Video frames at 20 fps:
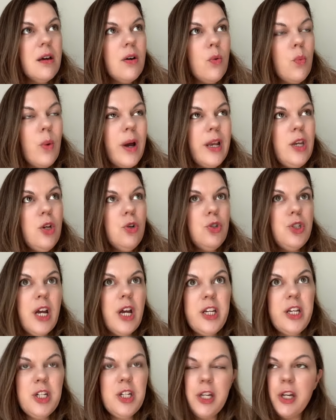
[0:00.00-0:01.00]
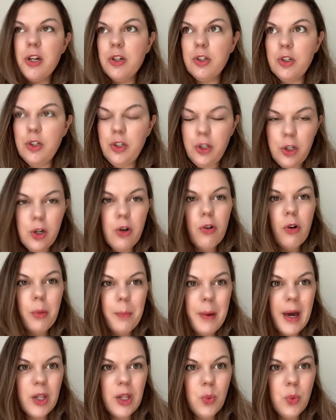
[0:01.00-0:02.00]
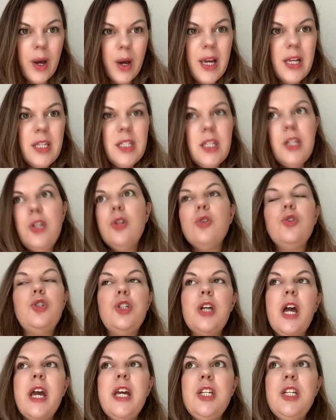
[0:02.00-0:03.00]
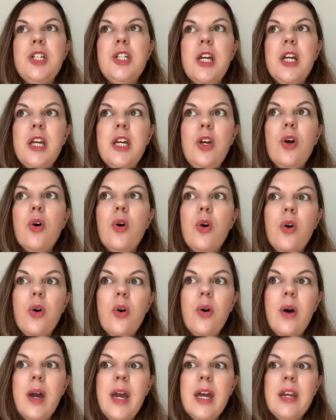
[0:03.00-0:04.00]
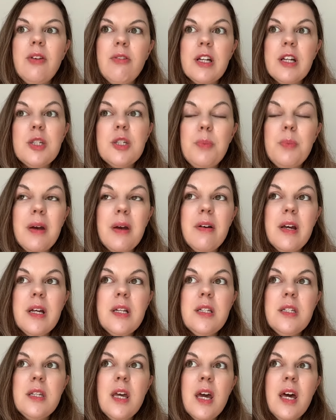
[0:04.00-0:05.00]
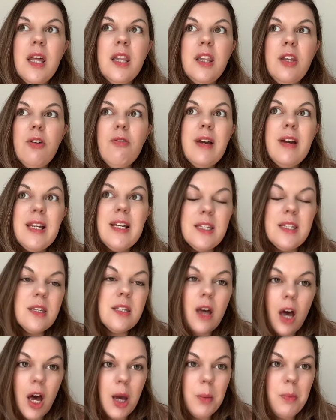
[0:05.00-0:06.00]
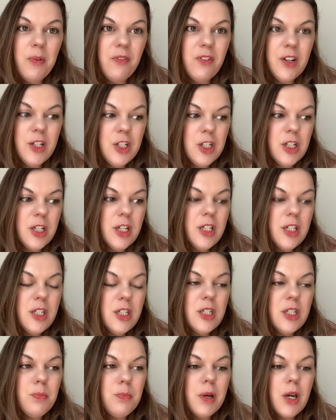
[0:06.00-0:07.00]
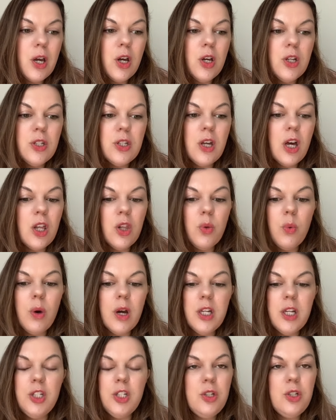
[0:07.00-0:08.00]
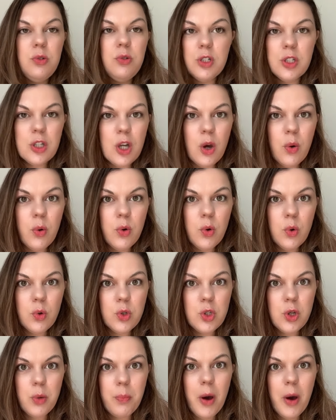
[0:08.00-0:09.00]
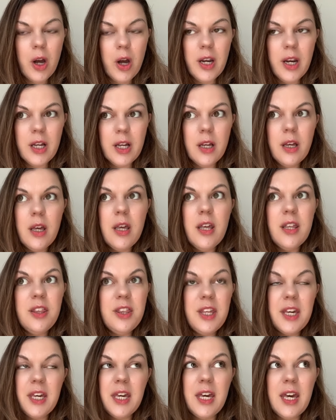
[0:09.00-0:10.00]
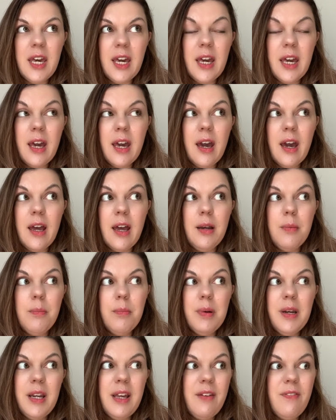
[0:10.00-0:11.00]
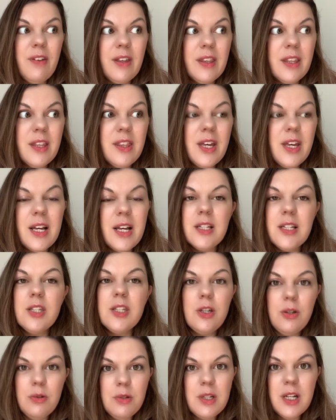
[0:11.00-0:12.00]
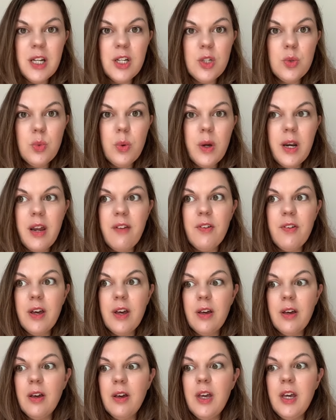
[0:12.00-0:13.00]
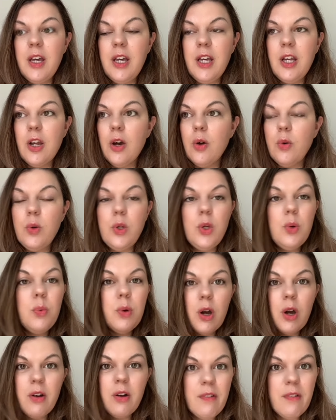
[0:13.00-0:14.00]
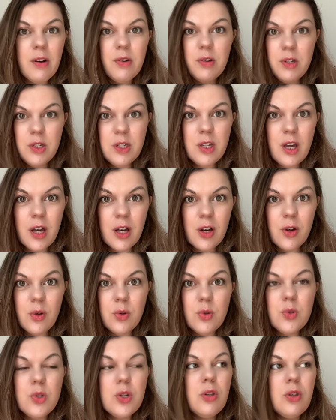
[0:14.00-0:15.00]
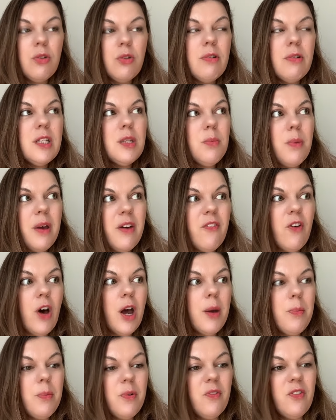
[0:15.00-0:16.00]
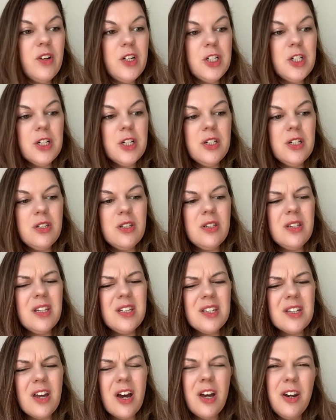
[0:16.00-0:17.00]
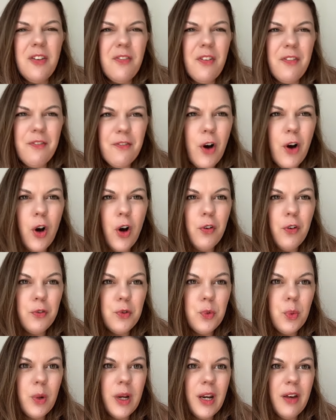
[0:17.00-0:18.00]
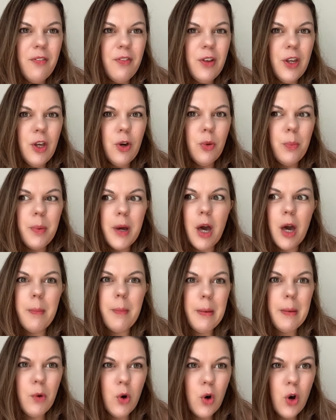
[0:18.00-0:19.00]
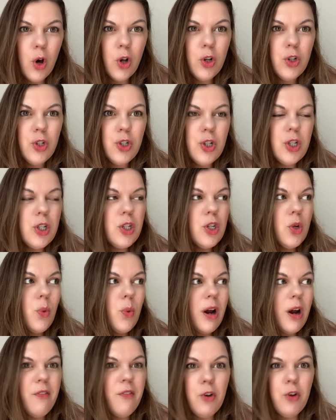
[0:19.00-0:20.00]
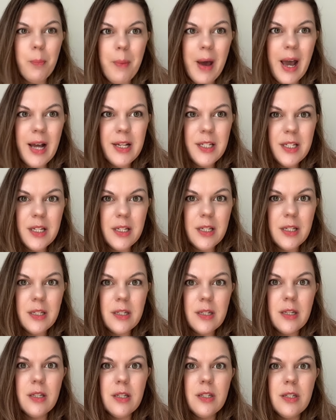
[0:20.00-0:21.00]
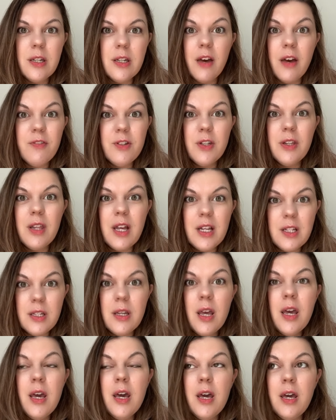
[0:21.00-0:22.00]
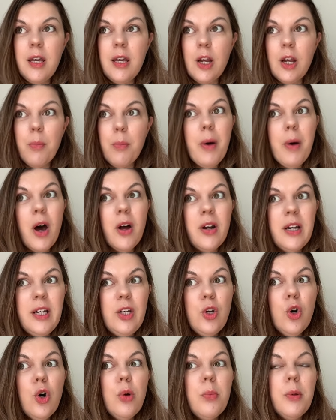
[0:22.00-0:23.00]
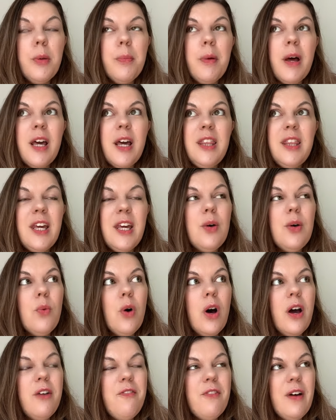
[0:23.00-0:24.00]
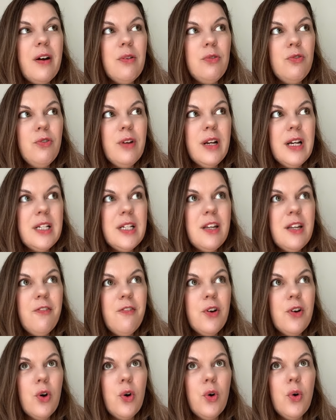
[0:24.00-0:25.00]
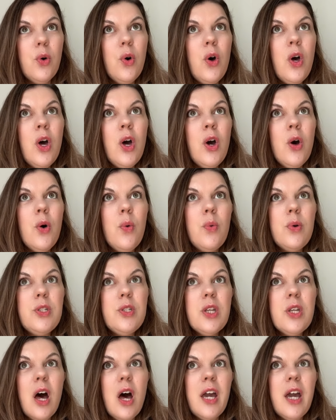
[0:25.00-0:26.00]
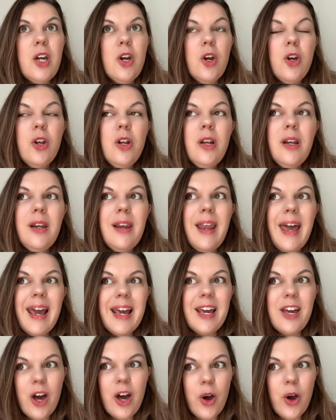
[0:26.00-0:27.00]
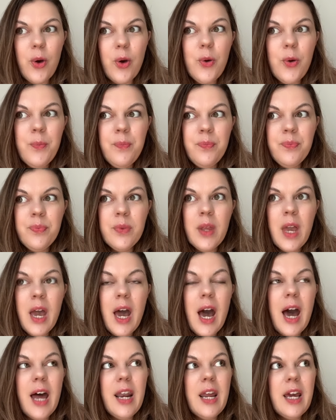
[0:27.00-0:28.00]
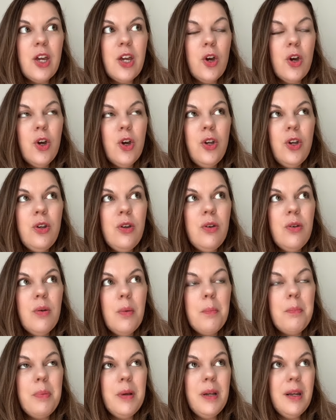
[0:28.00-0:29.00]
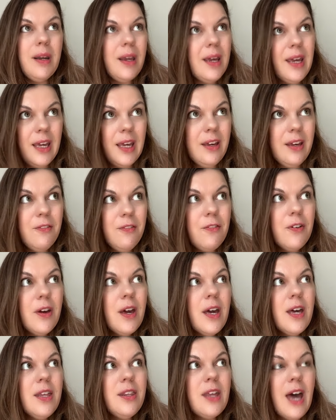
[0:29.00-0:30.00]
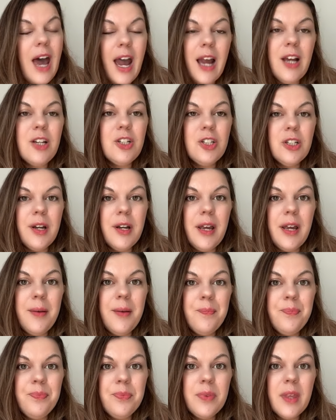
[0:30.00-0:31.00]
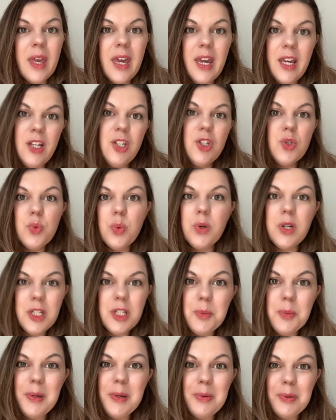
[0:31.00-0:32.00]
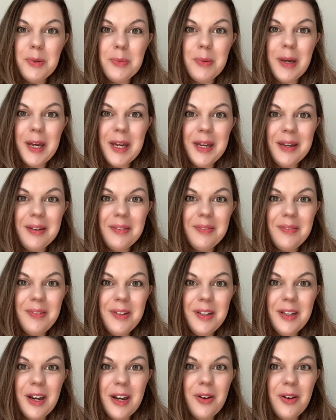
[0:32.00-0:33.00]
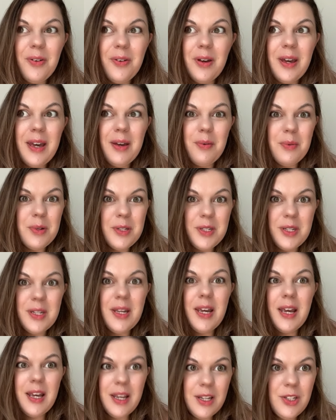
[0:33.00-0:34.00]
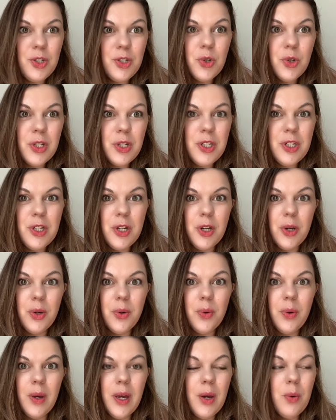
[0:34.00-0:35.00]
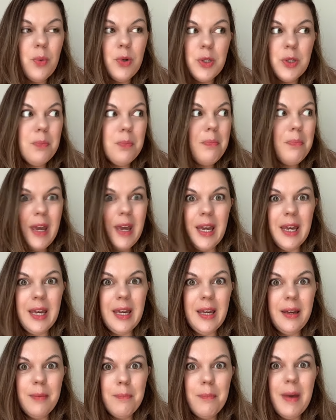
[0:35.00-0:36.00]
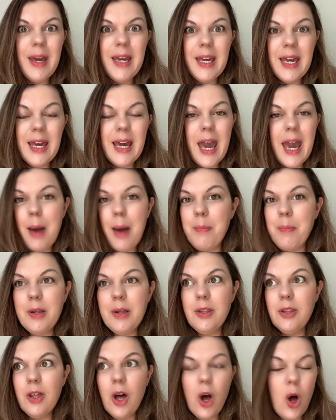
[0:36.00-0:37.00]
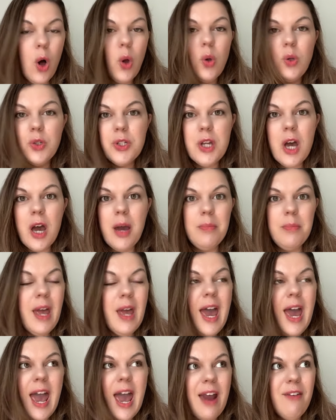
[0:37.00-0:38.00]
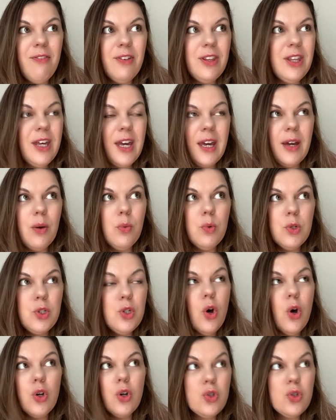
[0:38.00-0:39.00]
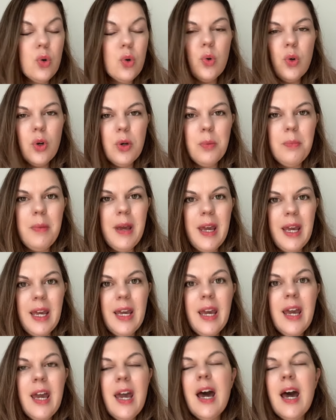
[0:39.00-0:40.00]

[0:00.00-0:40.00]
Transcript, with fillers: when you're changing your neural pathways and you're changing your inner experience, there is hypervigilance because otherwise you just go on autopilot thinking and believing the things that you did whenever, you know, you were going around in circles. So there is a bit of hypervigilance that's kind of involved whenever you're becoming more conscious and aware of your patterns and stuff. So that's, you know, partly normal, but I think what I found really difficult was that I couldn't let go and I couldn't believe that actually he just wanted to be with me. You know, it was his choice too. It wasn't me making it happen the whole time. Everything was not all on me.